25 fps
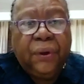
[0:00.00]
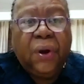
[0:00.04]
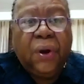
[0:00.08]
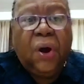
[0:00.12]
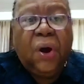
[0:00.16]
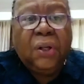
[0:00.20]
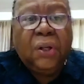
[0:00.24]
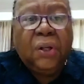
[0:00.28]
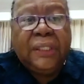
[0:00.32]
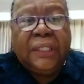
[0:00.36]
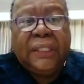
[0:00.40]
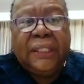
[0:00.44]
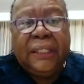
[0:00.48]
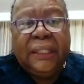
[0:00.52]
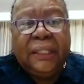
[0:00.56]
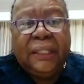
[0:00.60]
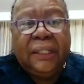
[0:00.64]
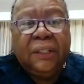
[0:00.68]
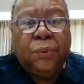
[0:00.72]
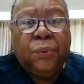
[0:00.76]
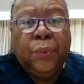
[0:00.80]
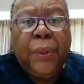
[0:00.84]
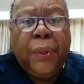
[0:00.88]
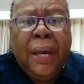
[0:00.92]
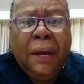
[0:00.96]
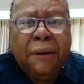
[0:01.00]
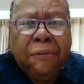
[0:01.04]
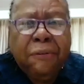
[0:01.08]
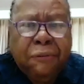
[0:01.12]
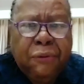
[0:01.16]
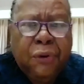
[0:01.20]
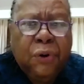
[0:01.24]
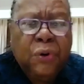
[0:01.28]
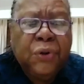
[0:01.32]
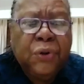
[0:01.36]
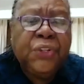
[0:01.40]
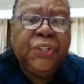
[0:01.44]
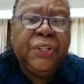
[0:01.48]
the continent. We are
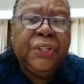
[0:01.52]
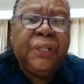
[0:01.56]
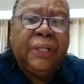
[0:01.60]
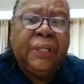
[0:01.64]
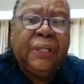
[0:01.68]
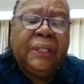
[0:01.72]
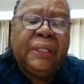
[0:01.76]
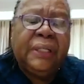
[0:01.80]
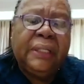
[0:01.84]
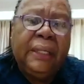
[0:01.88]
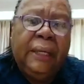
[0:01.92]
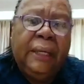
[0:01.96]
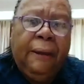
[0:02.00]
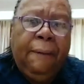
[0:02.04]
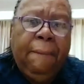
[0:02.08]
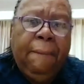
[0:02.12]
fortunate